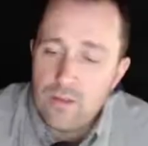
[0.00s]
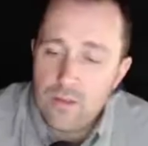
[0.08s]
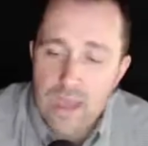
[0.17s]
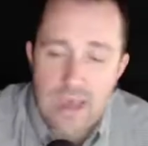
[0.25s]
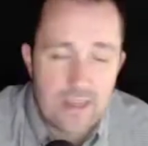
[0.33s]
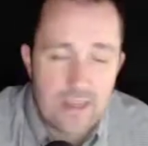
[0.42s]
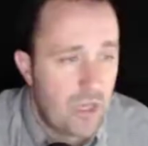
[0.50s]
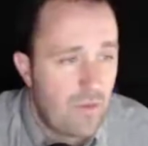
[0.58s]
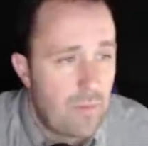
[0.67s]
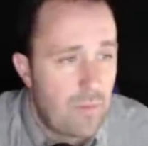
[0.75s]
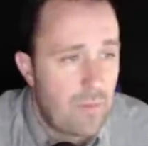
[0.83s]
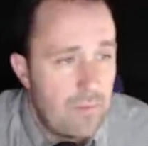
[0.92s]
figure out how to solve
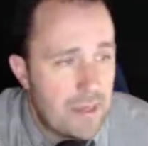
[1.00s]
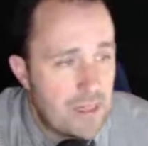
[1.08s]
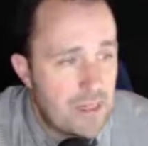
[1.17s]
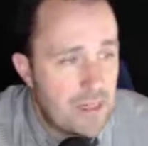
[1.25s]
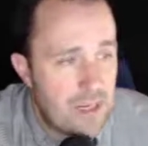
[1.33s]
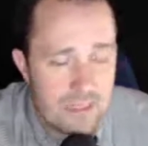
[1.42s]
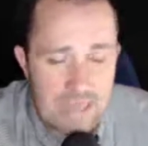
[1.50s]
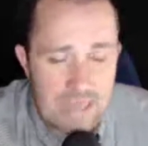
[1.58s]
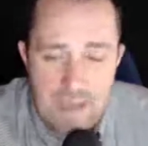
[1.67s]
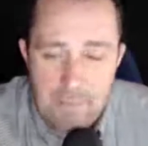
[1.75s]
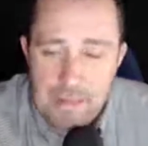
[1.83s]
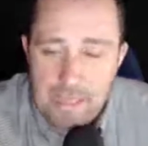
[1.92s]
the problem, make sure it doesn't
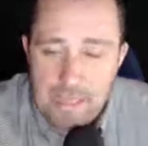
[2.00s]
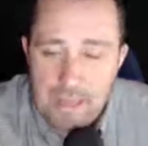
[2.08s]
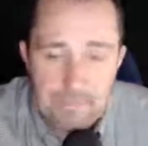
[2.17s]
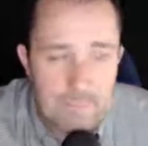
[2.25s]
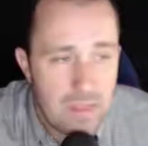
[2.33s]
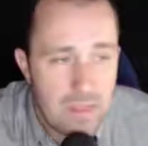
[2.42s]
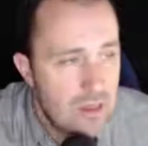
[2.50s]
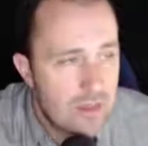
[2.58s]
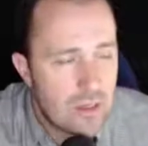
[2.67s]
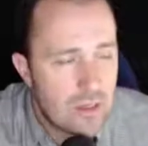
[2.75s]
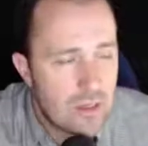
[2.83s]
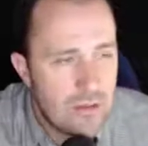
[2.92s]
happen again.
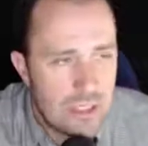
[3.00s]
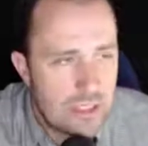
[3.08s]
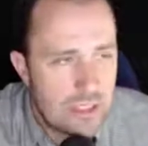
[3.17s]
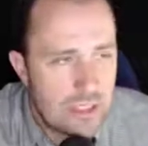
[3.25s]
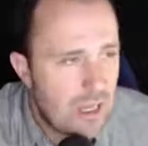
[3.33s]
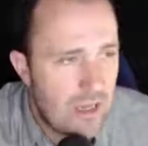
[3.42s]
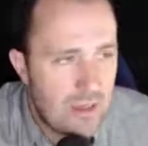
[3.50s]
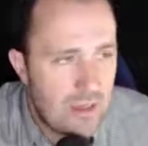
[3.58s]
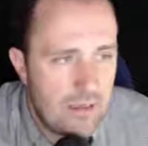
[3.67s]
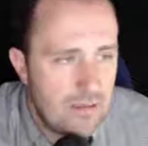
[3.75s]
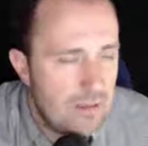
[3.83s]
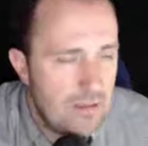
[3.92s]
So just uh,
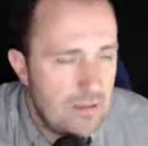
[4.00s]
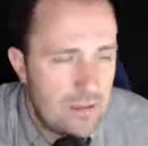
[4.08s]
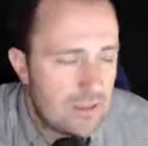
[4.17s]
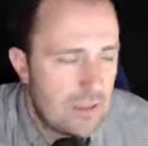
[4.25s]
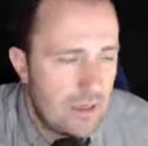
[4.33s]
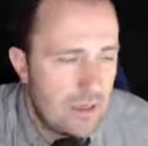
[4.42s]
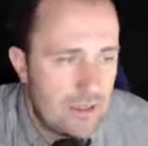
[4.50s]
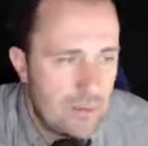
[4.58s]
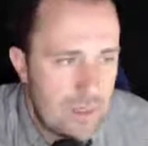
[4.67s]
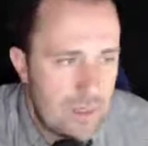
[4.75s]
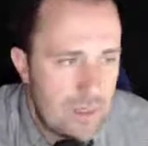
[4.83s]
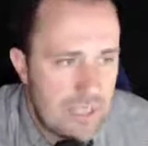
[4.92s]
just to, to
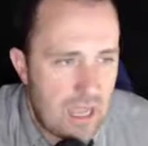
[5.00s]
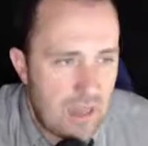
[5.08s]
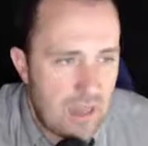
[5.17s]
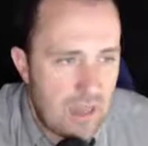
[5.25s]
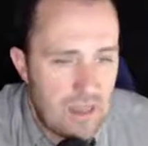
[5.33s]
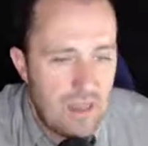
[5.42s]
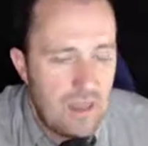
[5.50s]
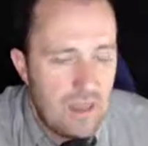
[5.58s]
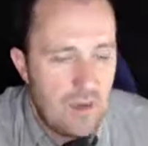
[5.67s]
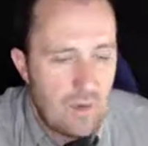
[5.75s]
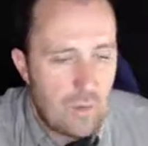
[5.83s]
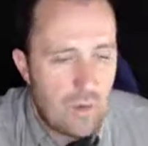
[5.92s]
restate,
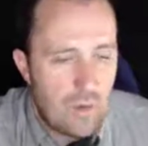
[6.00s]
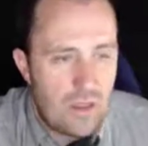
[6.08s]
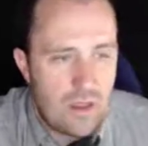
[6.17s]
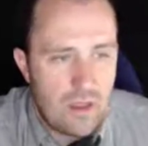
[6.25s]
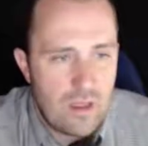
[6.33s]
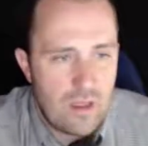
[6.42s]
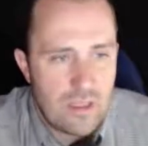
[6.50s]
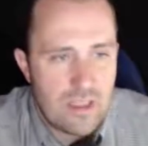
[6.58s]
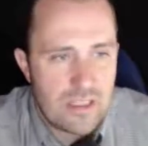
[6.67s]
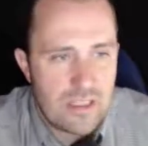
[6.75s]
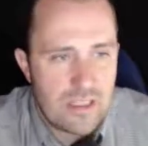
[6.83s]
one of the things